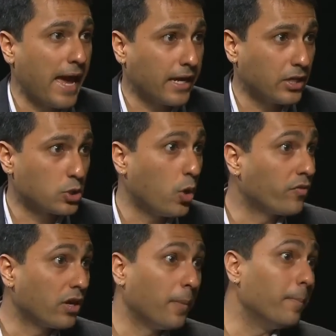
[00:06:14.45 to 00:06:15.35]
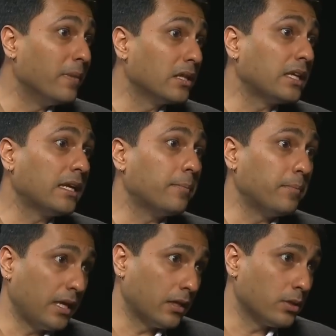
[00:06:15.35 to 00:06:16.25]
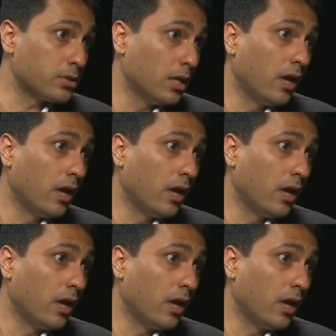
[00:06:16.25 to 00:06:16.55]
package wow. over a million meals